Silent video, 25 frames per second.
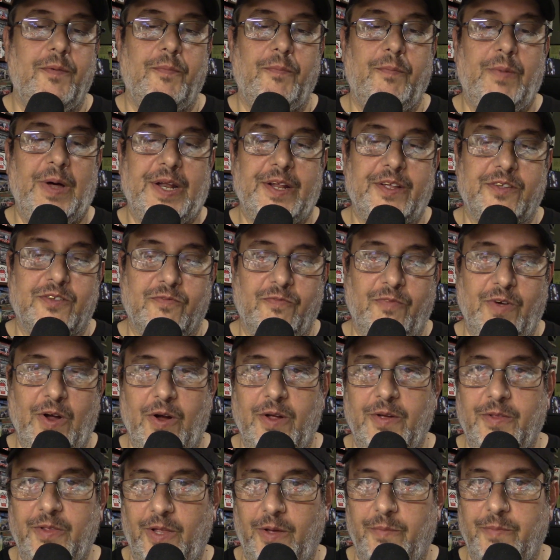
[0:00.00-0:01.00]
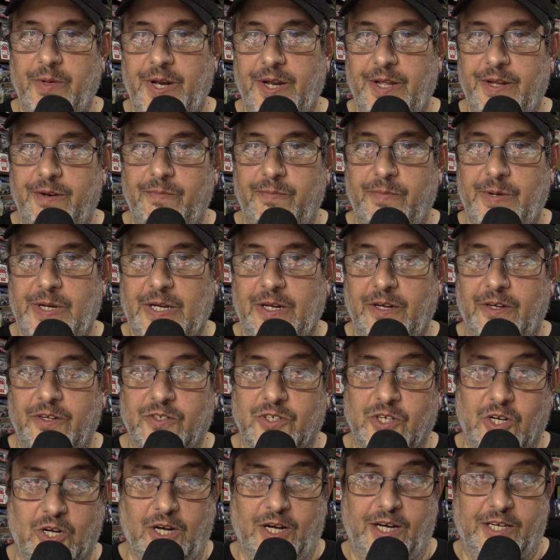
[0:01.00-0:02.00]
but it's very limited
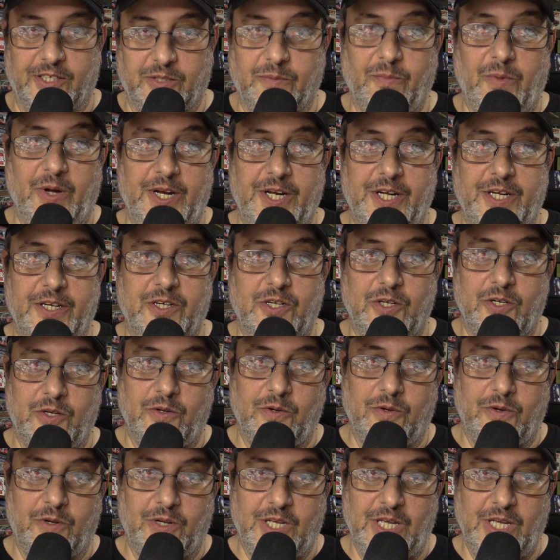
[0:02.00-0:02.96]
because it costs money to